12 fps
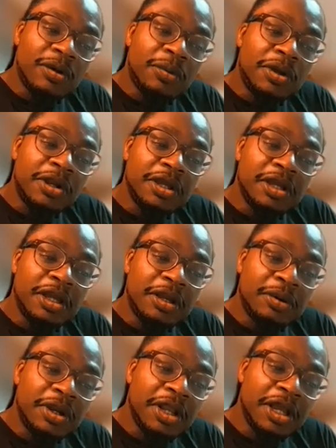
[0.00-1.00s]
he
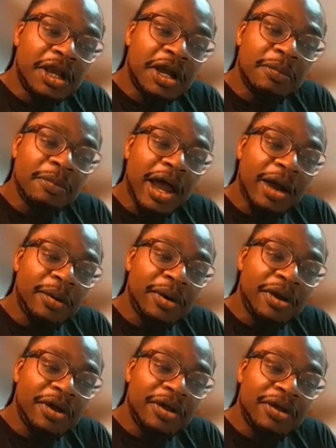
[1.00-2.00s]
was cool
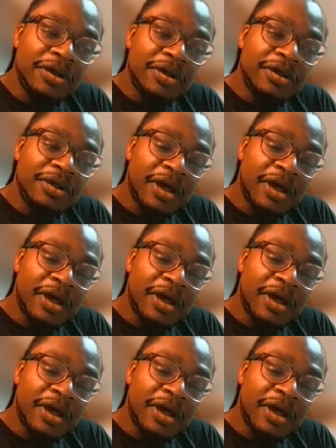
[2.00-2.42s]
with that